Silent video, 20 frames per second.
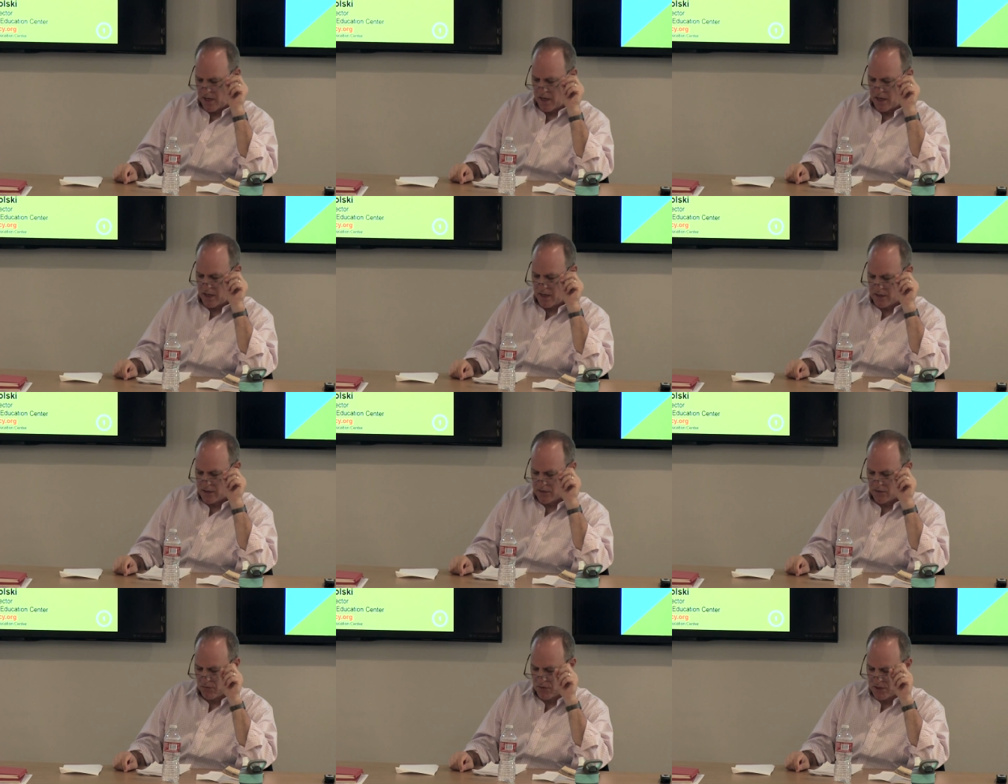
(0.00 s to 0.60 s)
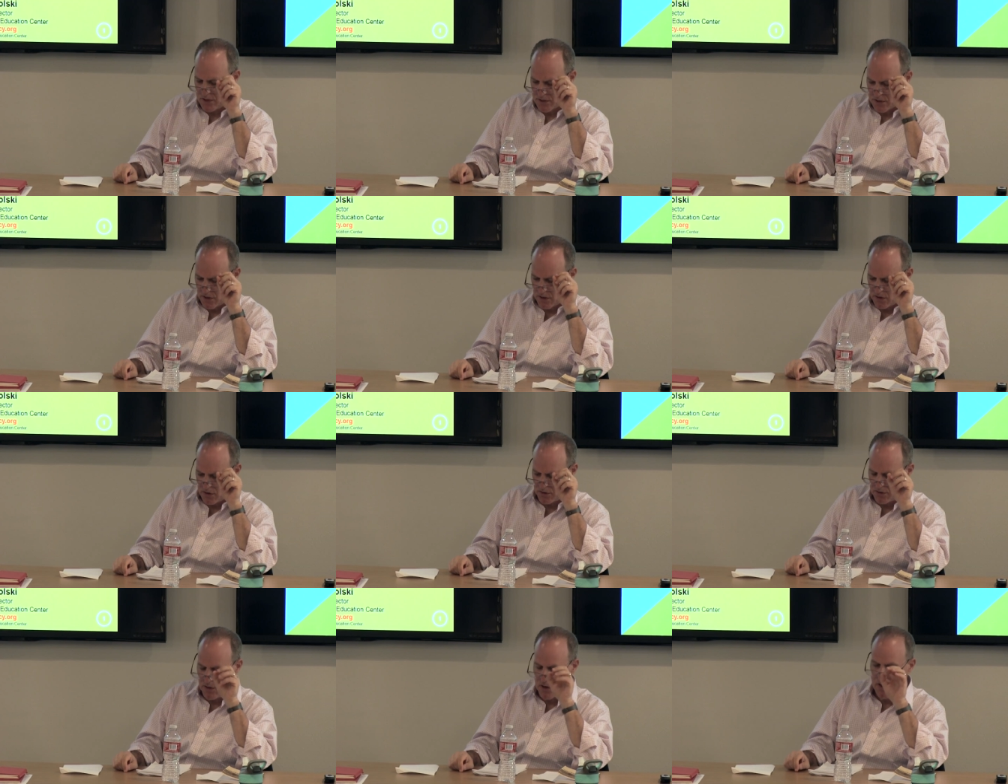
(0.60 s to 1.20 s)
And as a
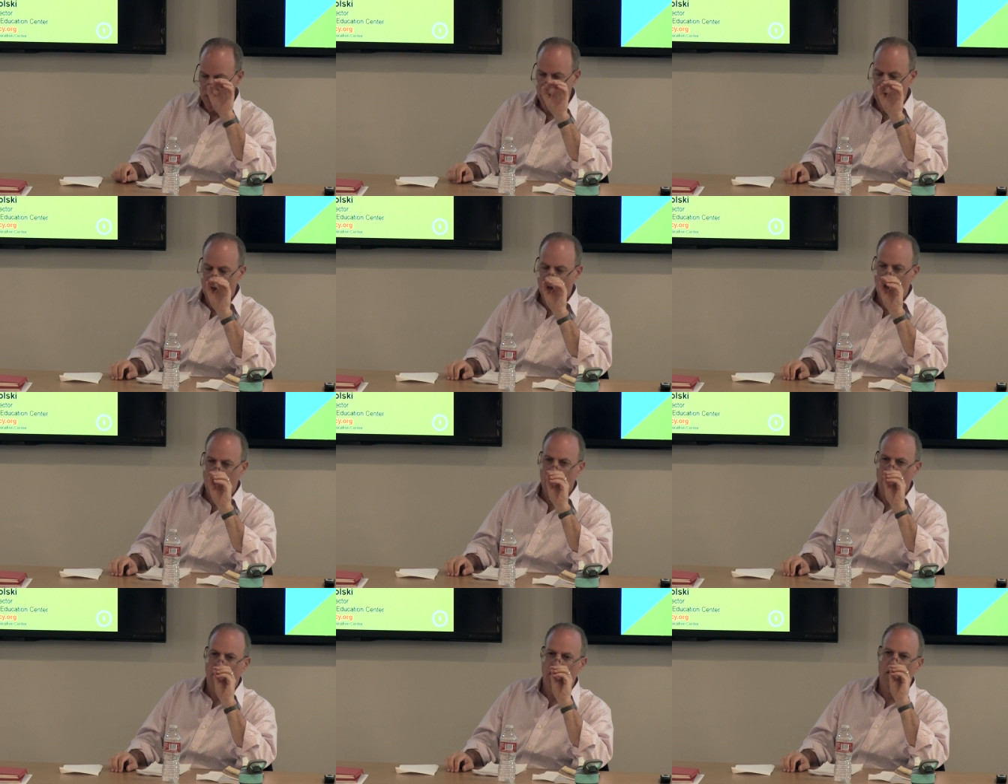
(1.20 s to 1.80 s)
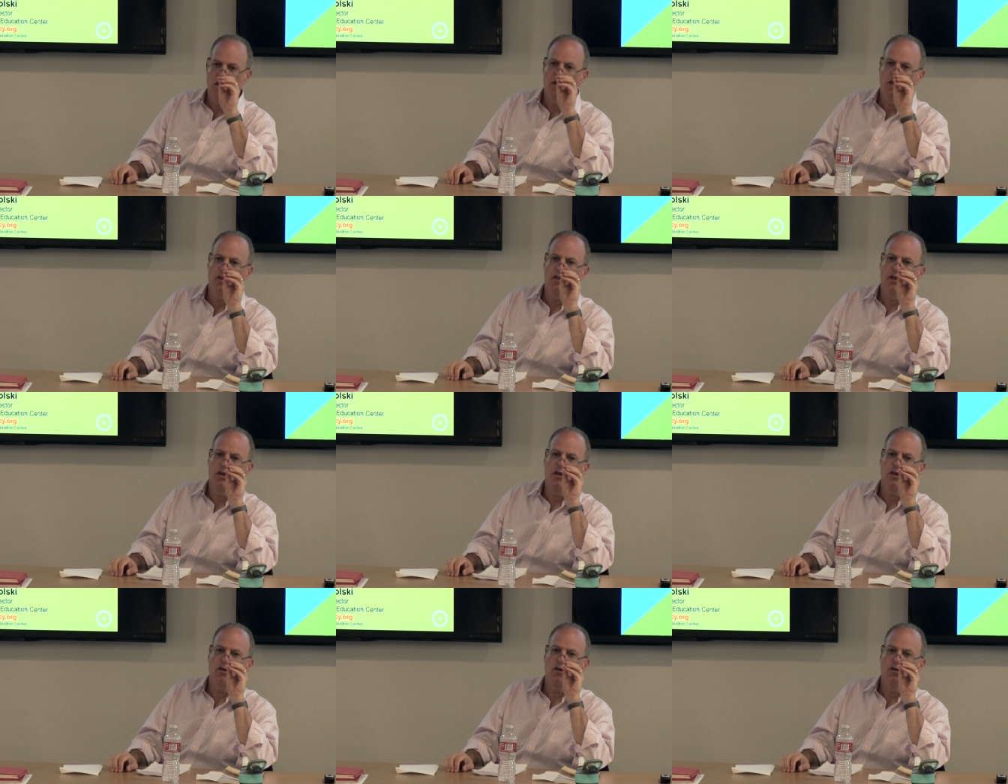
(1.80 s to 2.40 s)
result,
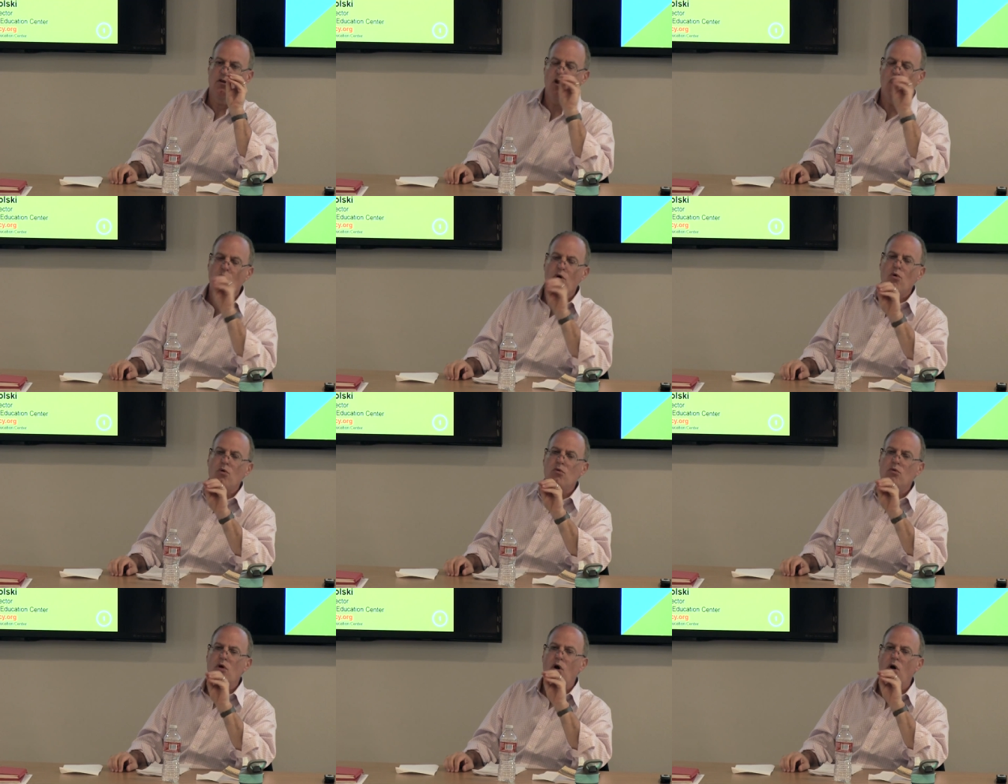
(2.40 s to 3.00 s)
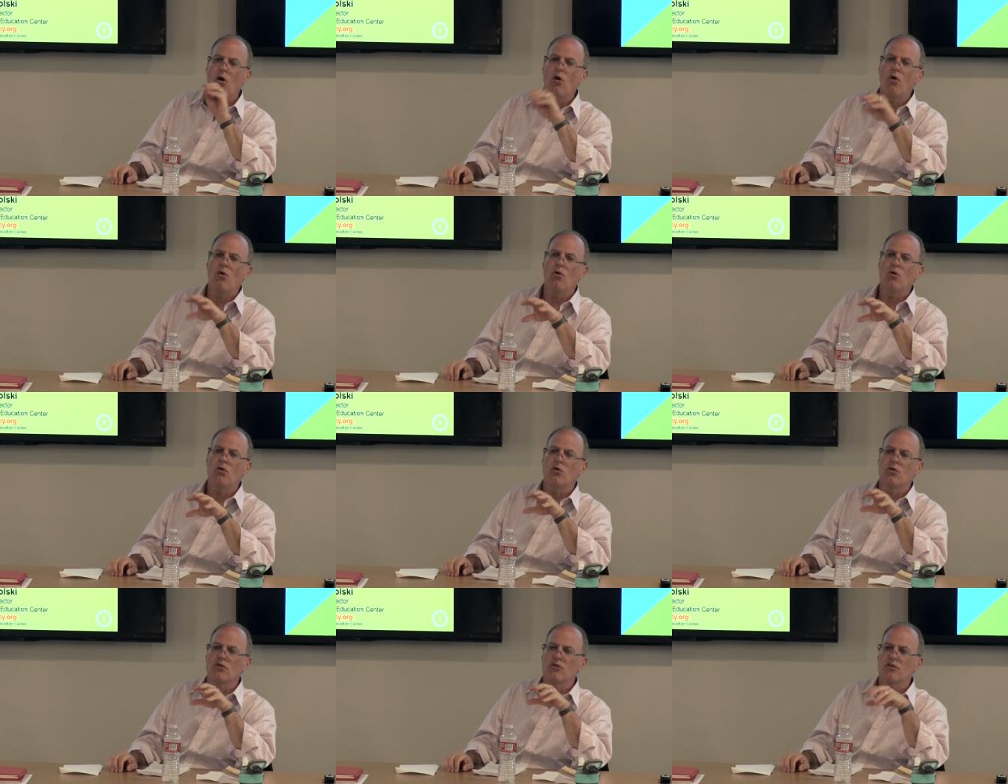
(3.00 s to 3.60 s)
the known
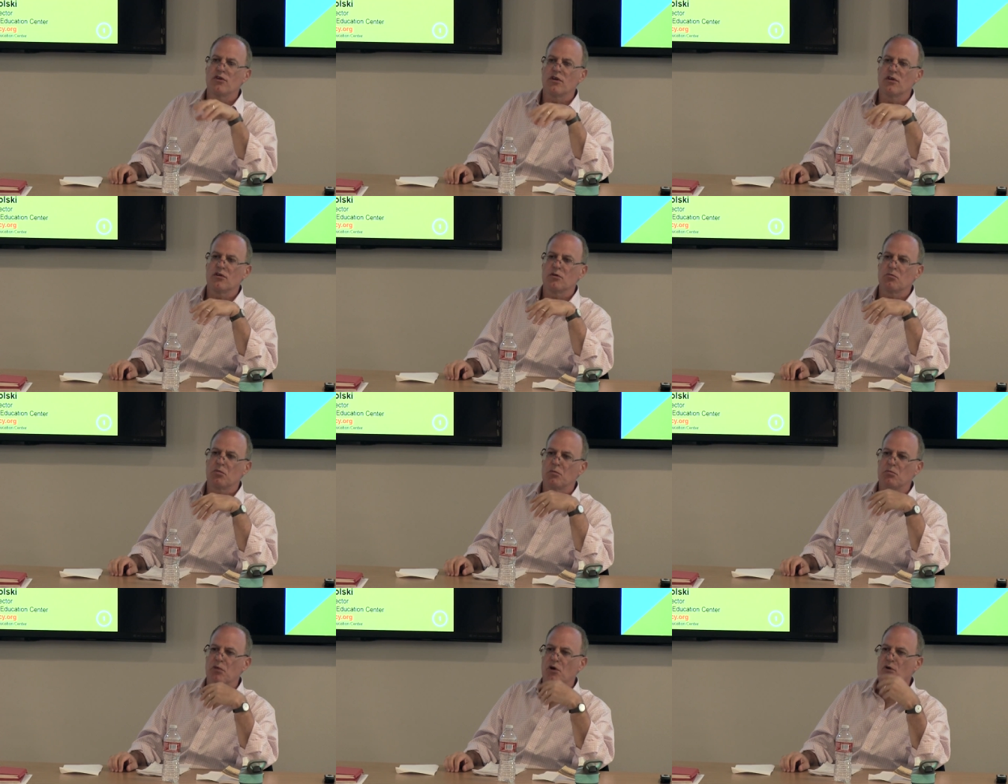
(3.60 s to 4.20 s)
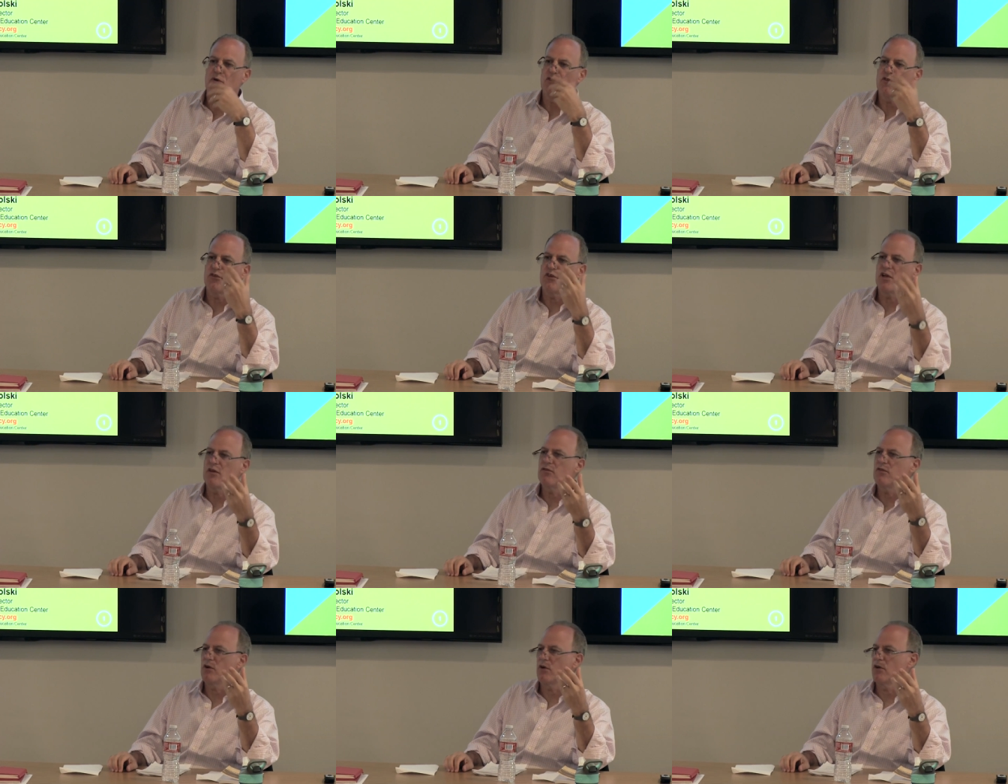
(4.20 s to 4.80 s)
holes in the proposed
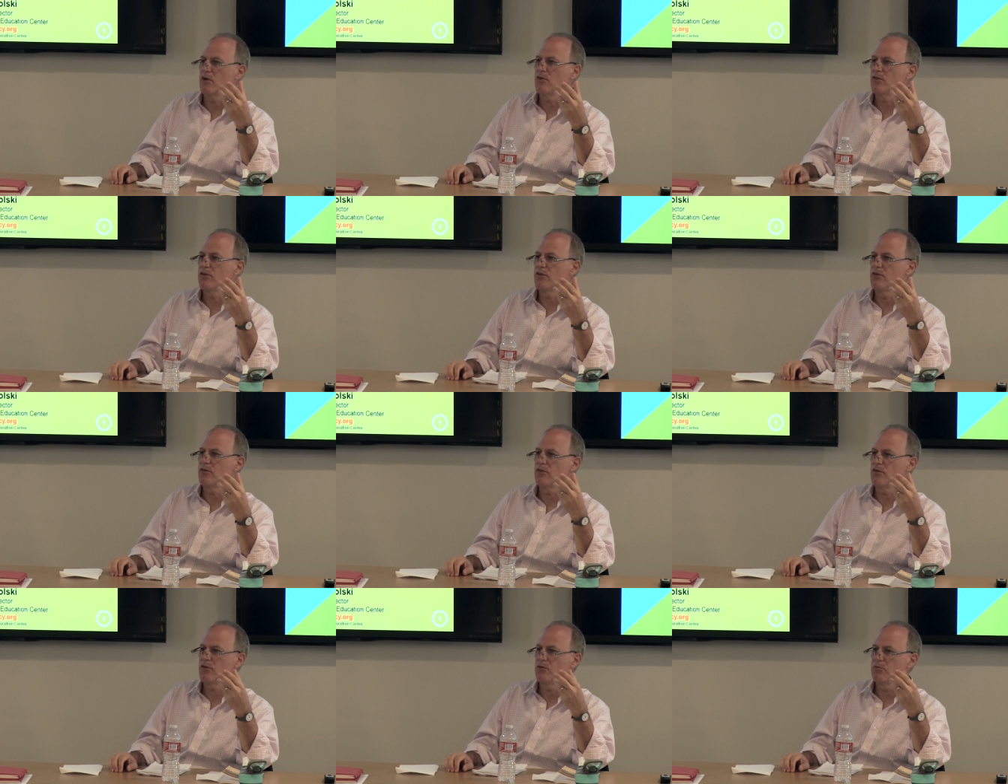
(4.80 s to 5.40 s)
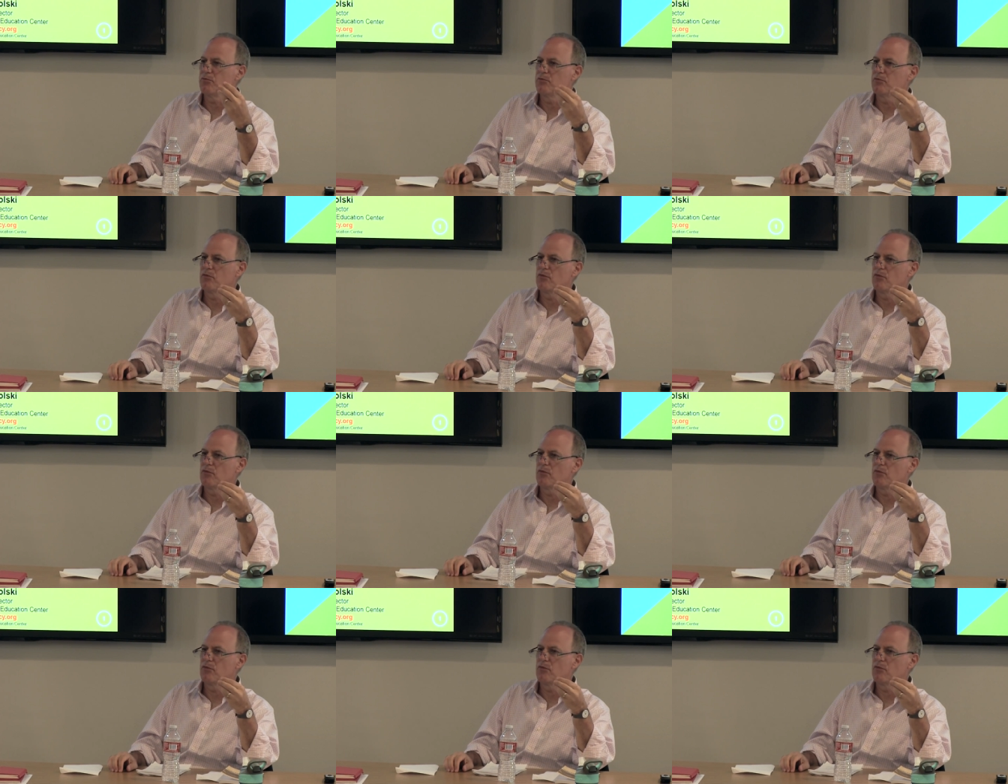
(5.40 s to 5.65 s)
safeguard system